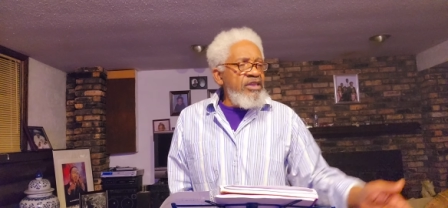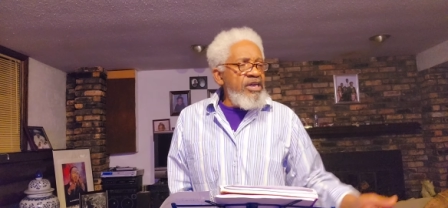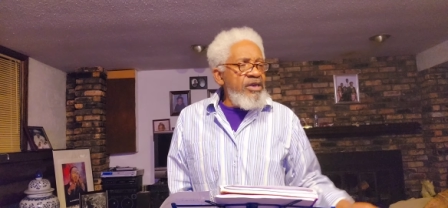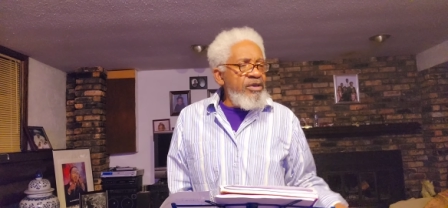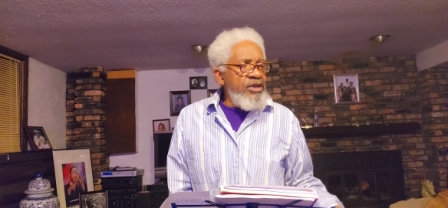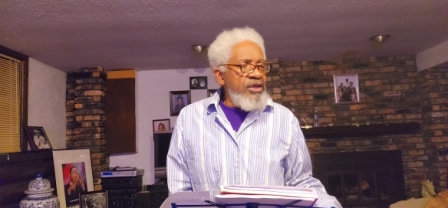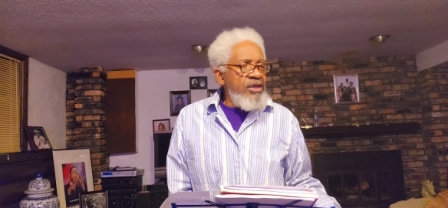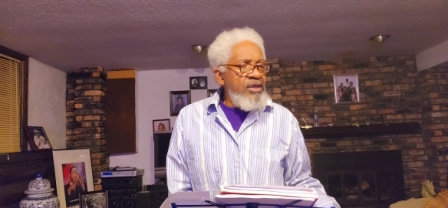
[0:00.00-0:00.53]

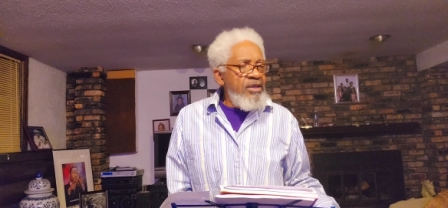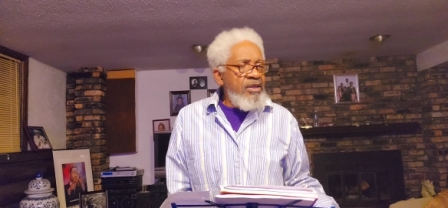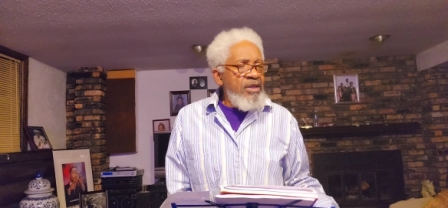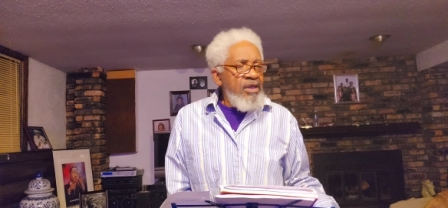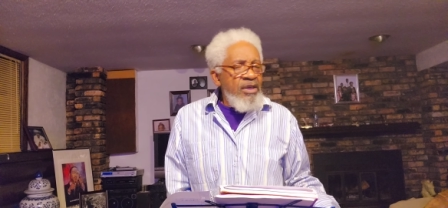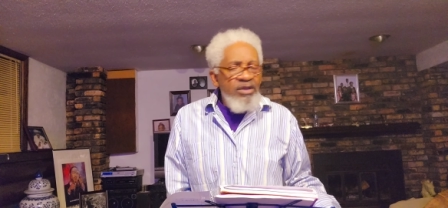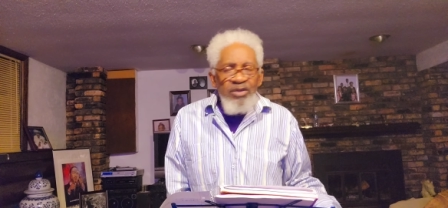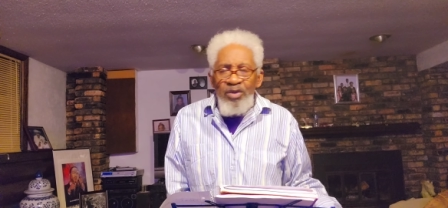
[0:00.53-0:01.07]
area?
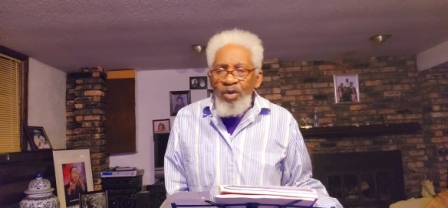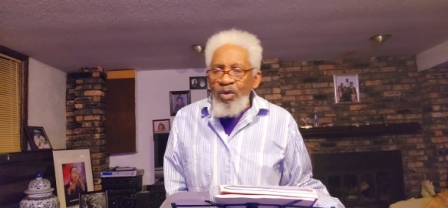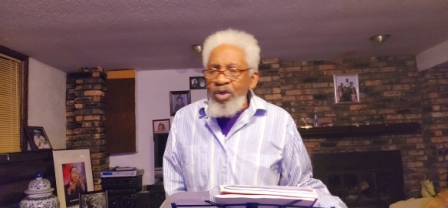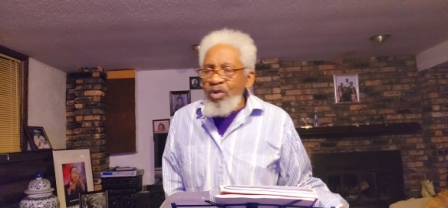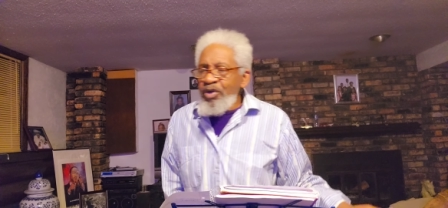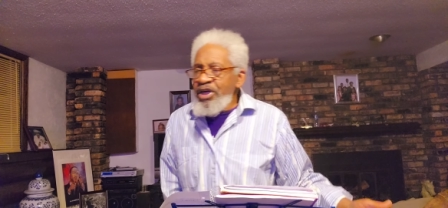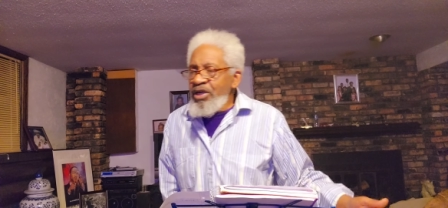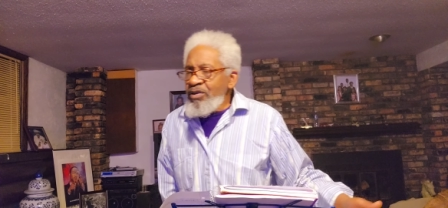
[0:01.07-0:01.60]
You gonna go
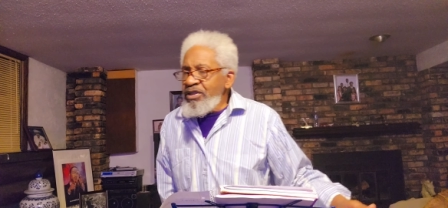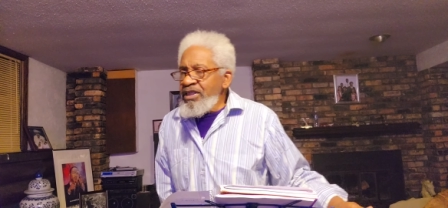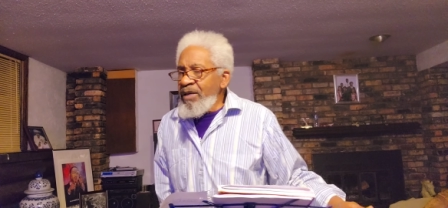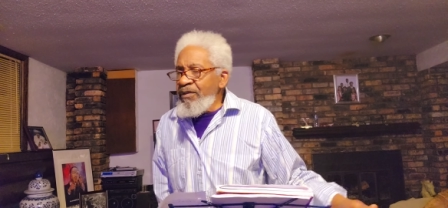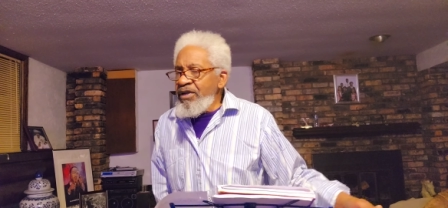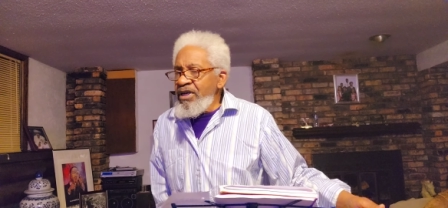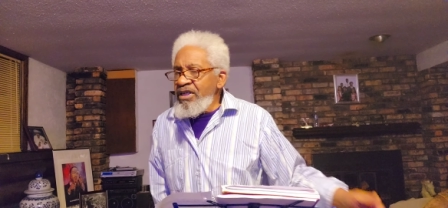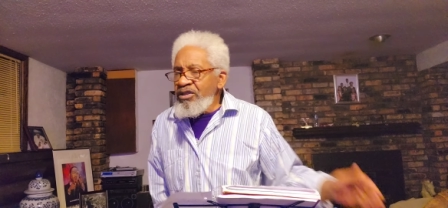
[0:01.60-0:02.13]
get on
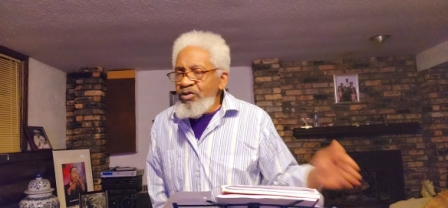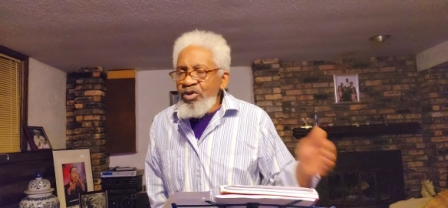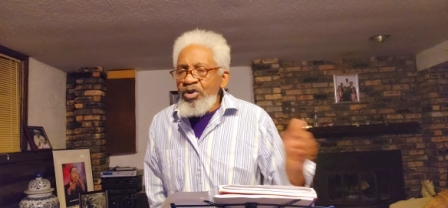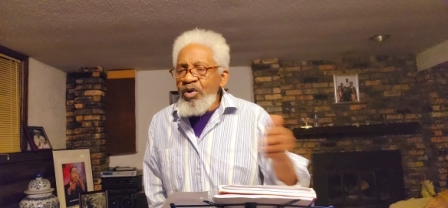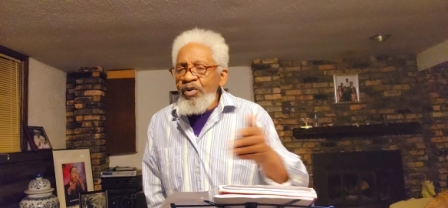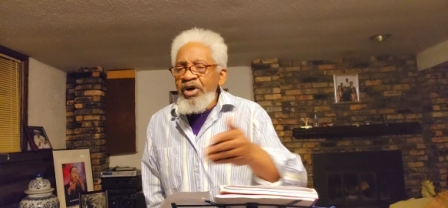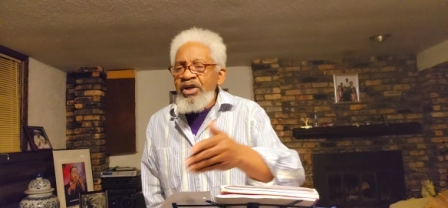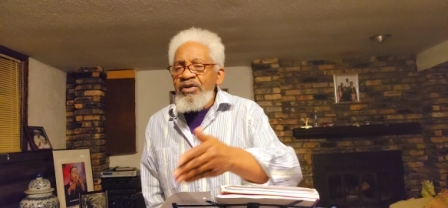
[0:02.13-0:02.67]
something else, you
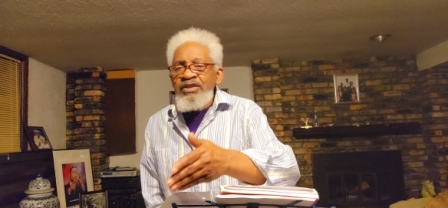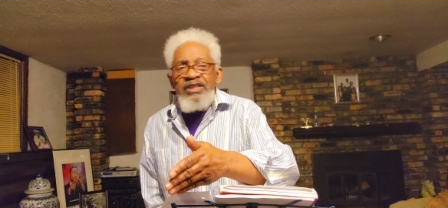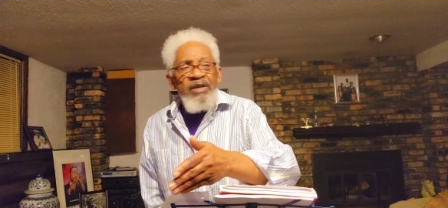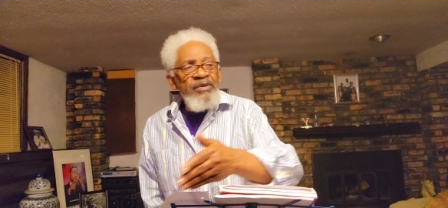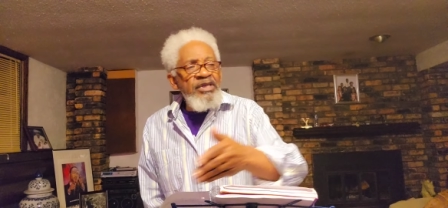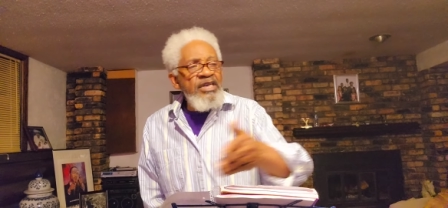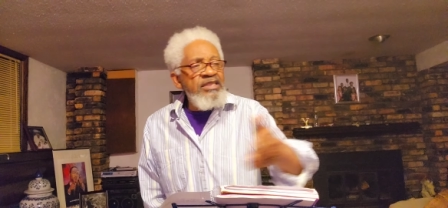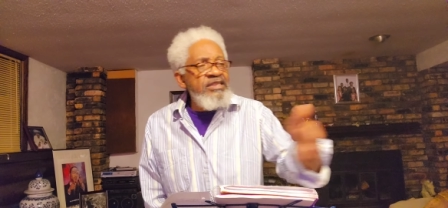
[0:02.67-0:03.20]
go get on
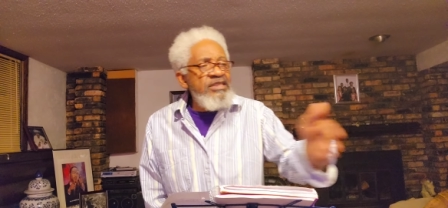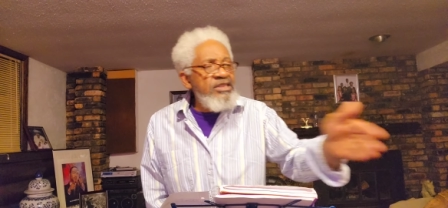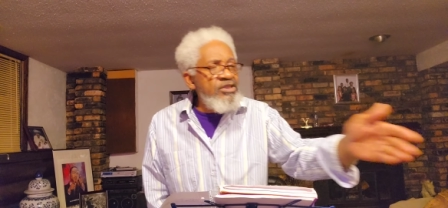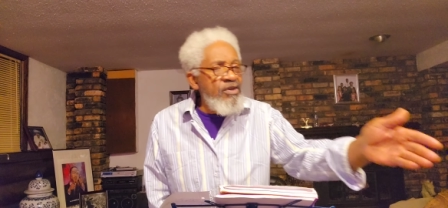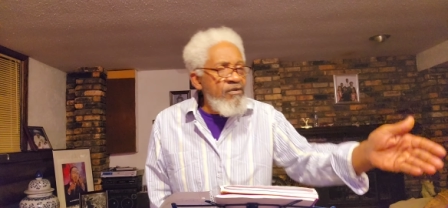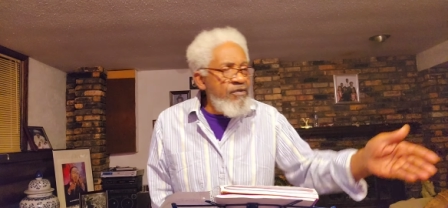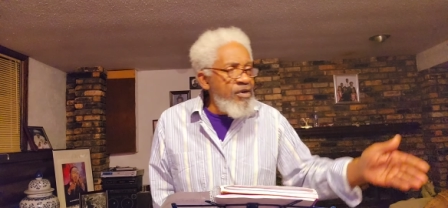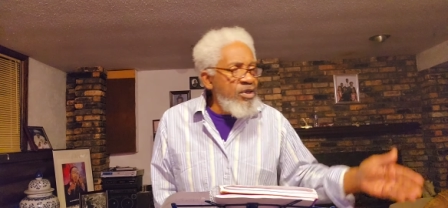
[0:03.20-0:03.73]
something else, this is
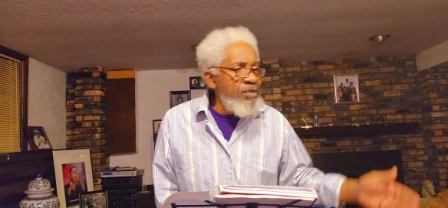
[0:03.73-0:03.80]
gonna fall